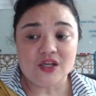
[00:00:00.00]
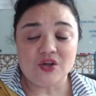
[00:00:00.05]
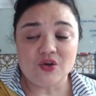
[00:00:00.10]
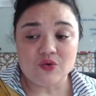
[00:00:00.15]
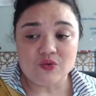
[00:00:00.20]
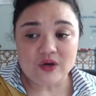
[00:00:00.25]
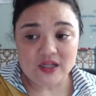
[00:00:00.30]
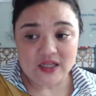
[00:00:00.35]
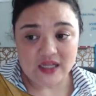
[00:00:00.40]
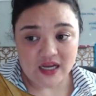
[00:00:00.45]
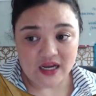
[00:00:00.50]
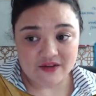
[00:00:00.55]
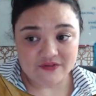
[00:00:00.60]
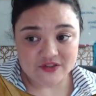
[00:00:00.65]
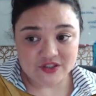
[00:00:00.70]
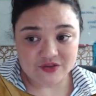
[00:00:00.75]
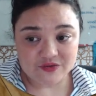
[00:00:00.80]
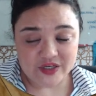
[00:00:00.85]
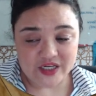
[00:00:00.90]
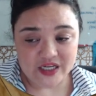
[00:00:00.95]
will have to
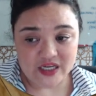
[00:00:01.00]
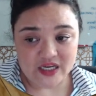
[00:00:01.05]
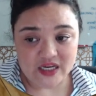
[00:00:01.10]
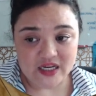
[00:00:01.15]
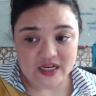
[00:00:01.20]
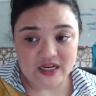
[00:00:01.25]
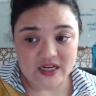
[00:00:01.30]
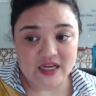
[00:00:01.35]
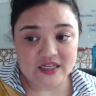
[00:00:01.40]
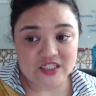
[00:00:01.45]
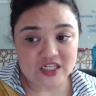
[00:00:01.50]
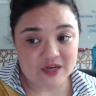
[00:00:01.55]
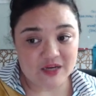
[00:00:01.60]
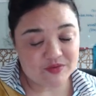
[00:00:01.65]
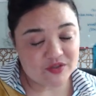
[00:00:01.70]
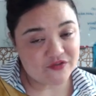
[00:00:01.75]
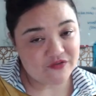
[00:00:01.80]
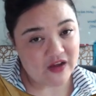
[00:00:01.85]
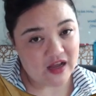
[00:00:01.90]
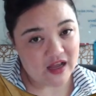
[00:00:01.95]
read chapter
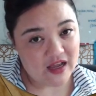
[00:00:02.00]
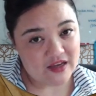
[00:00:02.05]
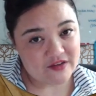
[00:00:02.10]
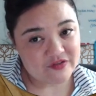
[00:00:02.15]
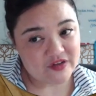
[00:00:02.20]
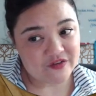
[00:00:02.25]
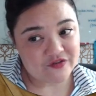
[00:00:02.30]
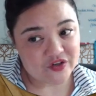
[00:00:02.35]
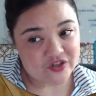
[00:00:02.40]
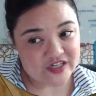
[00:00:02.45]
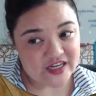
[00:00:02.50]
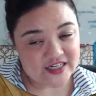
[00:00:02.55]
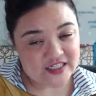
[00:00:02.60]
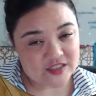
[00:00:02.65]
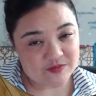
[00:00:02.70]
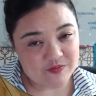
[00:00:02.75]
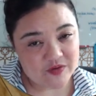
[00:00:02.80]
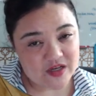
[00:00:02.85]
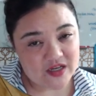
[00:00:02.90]
5 of your textbook,